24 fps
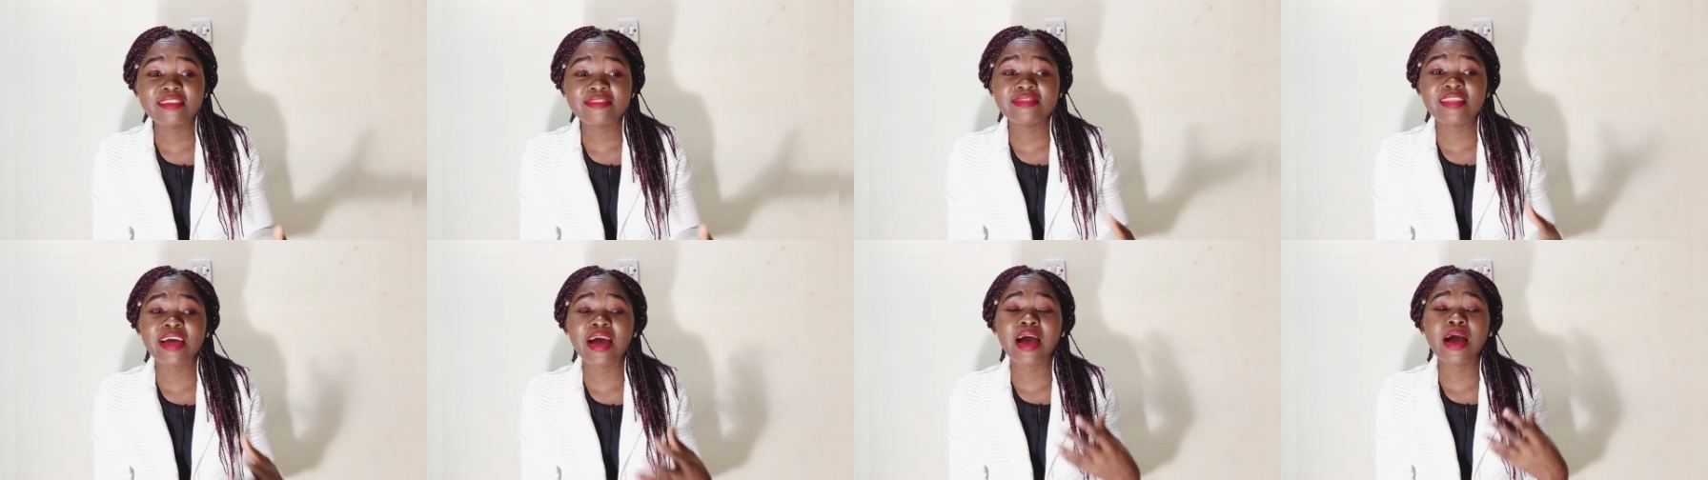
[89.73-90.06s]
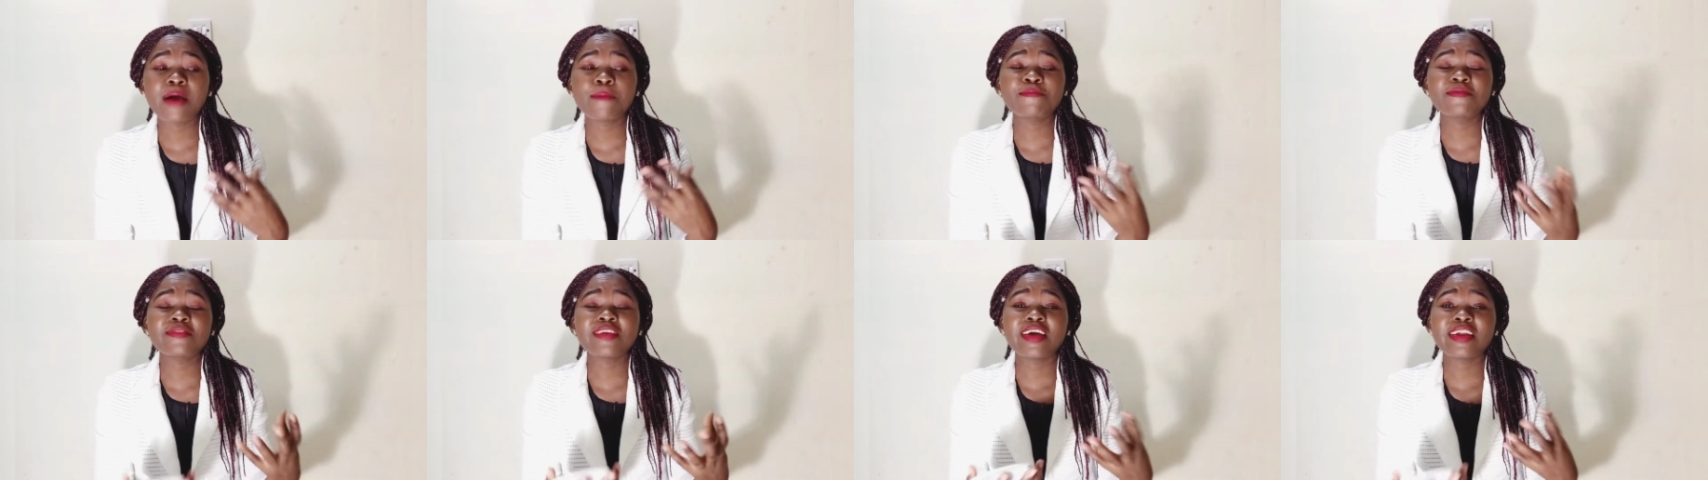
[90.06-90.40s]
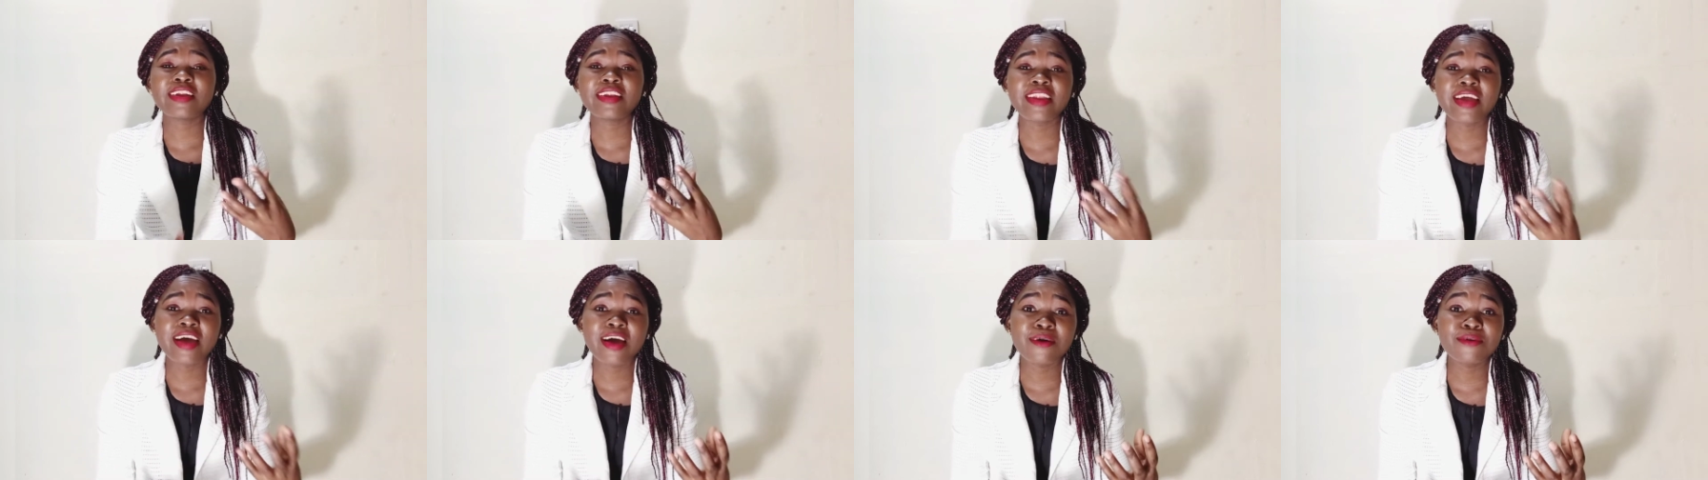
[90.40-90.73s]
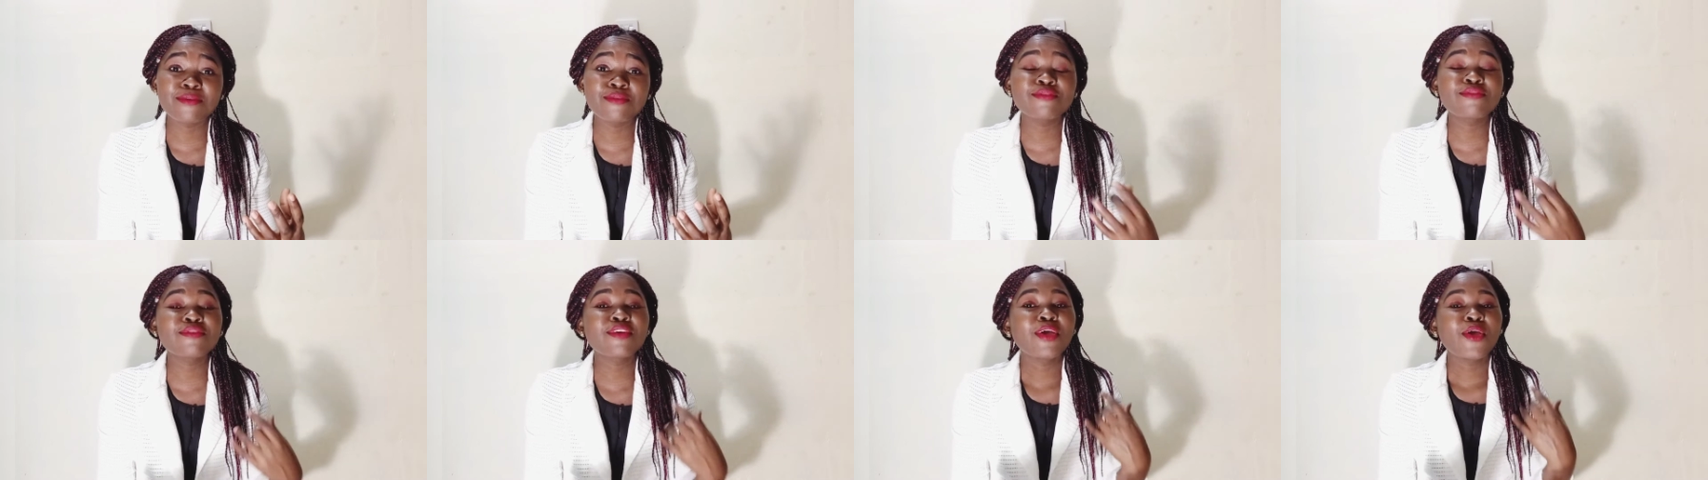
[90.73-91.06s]
the ups and
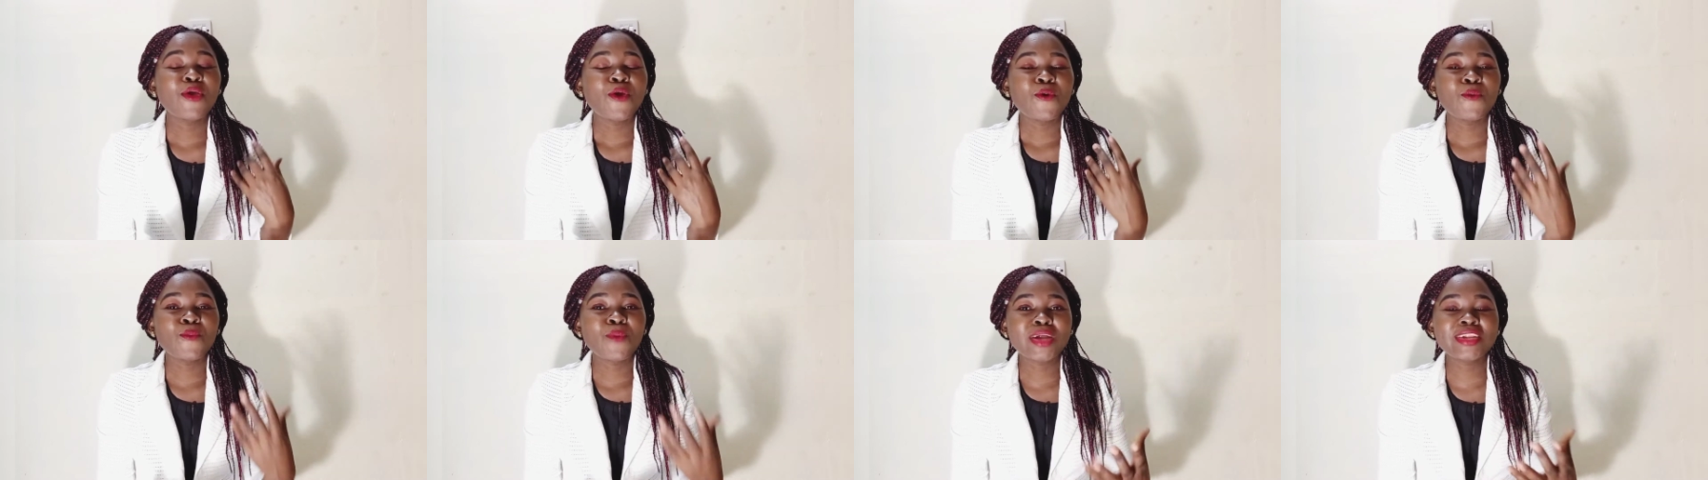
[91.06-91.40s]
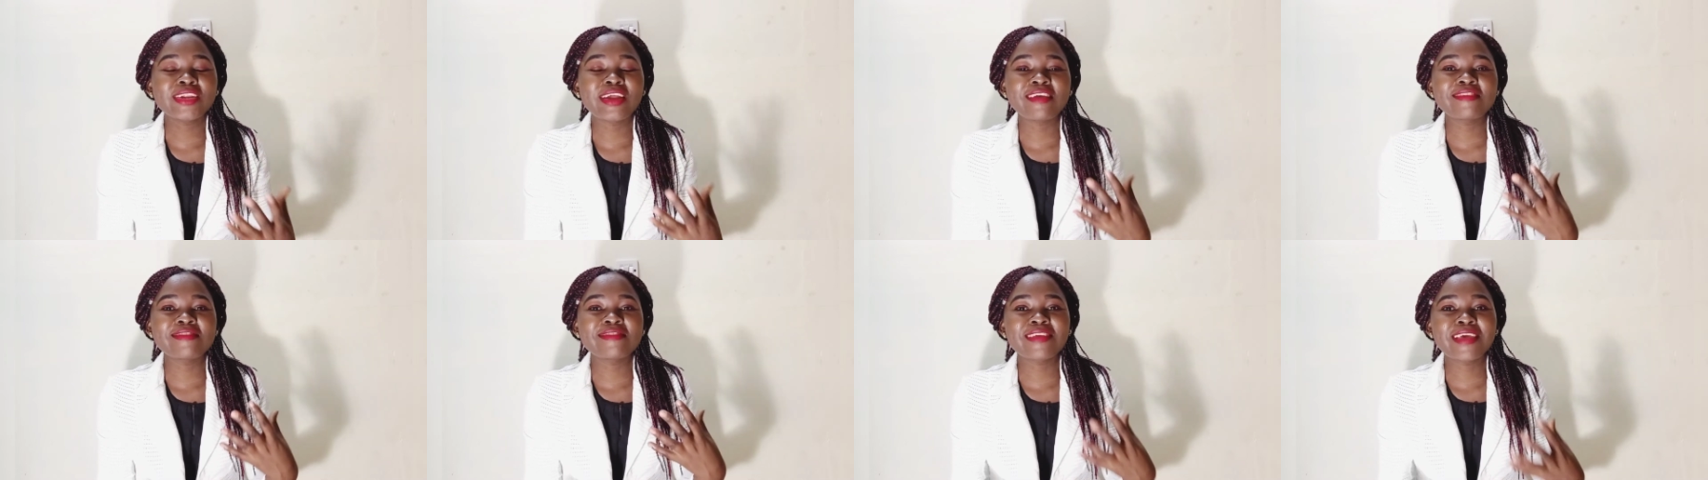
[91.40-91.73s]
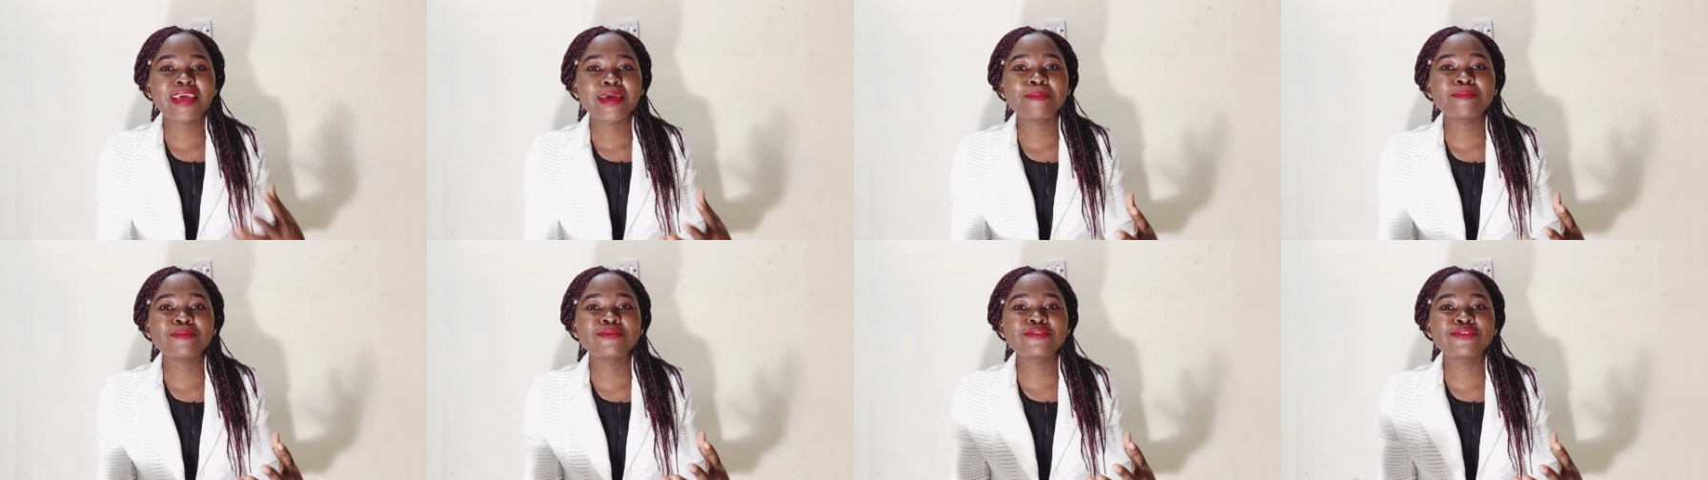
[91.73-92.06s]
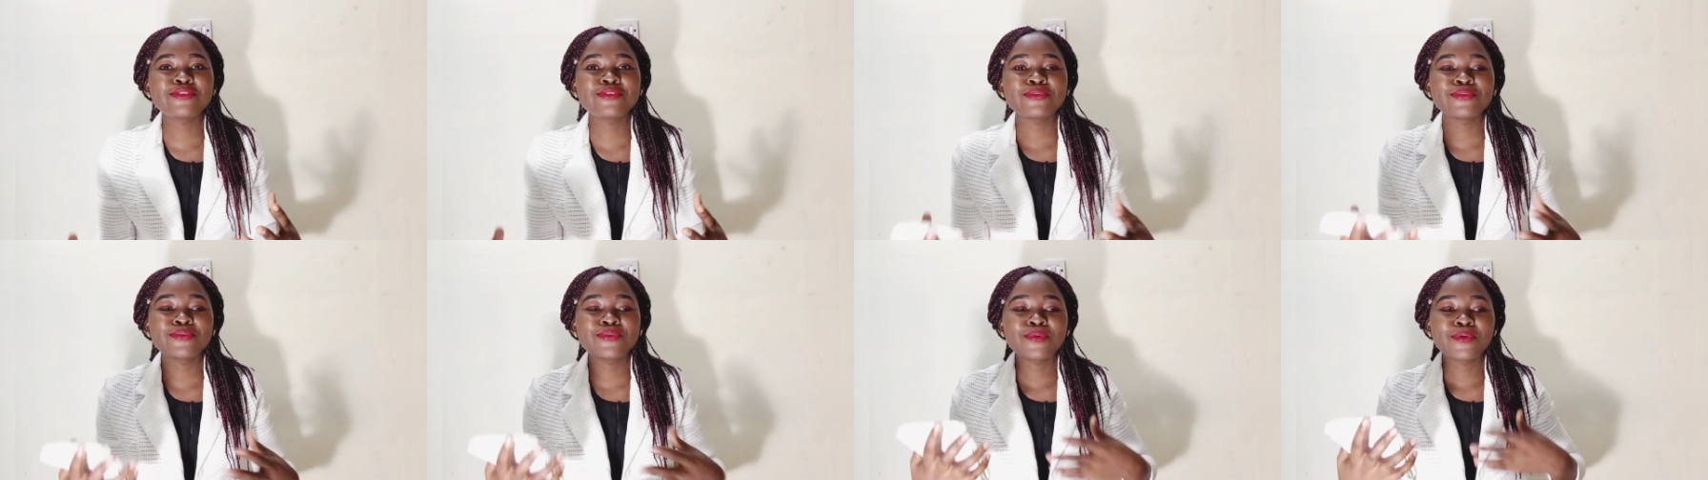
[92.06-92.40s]
downs. What has kept
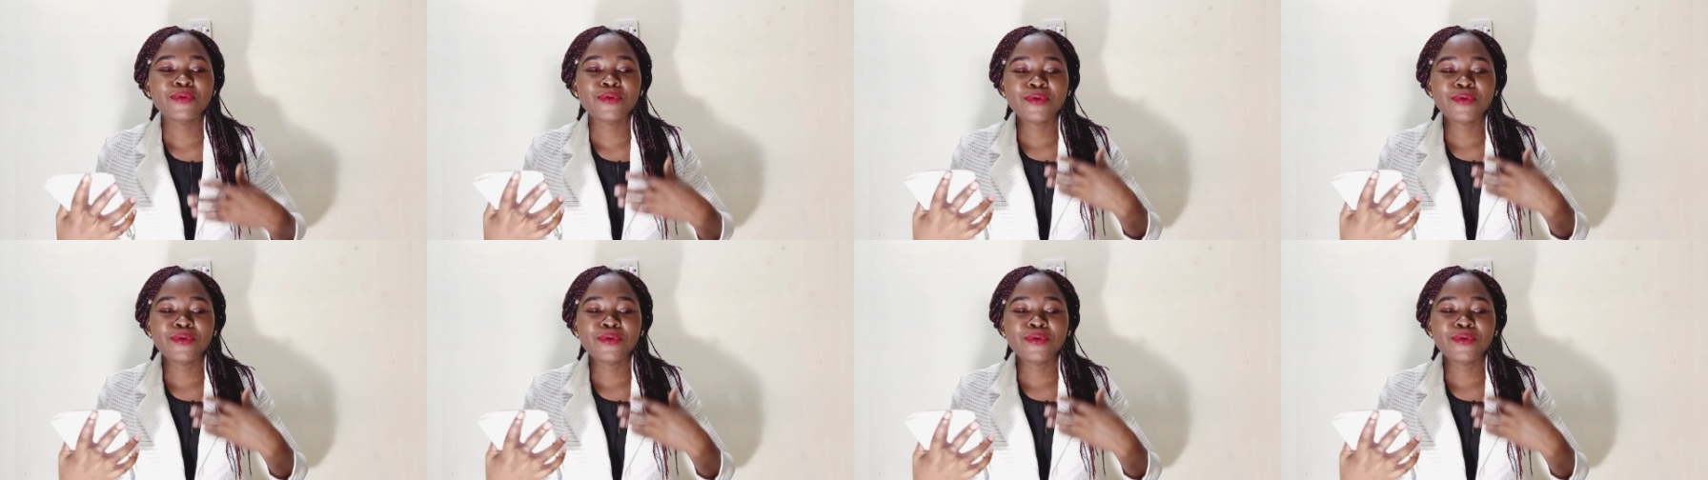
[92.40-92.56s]
you